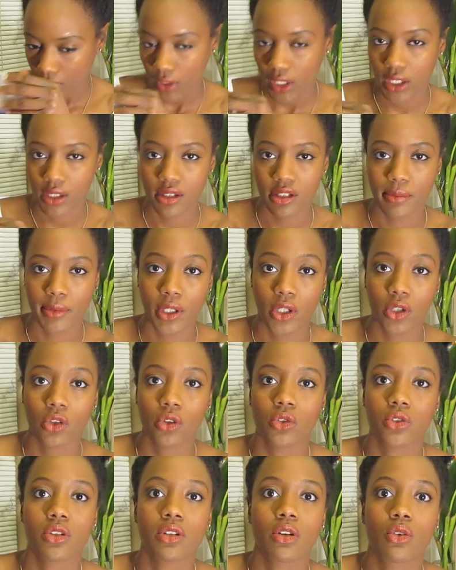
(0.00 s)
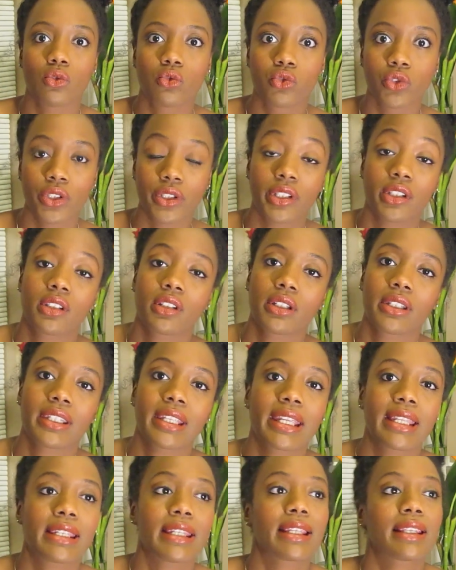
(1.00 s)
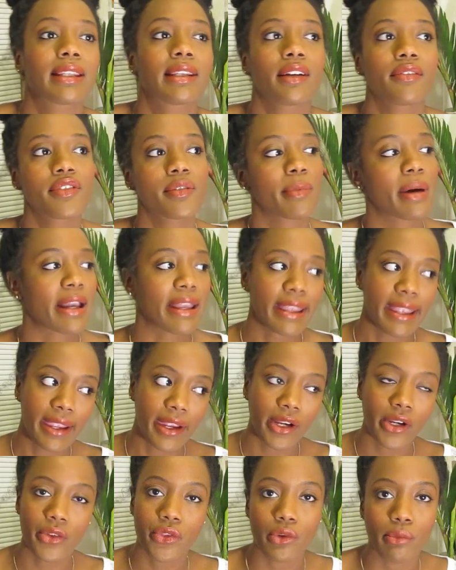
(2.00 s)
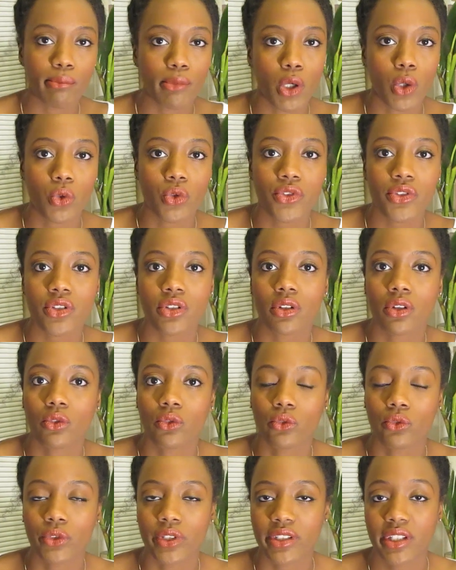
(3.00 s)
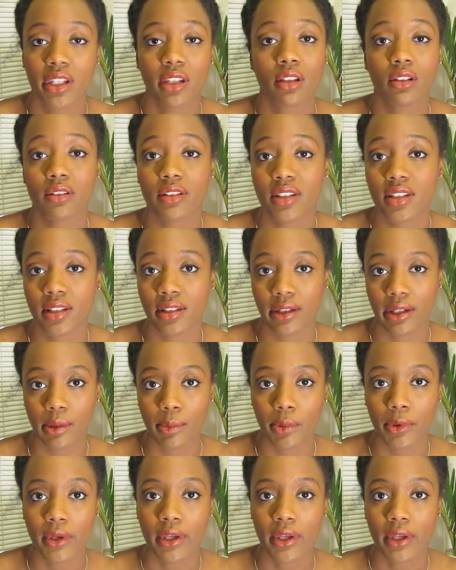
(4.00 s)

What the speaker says: It smells really good, and it gives my hair the most ridiculous slip.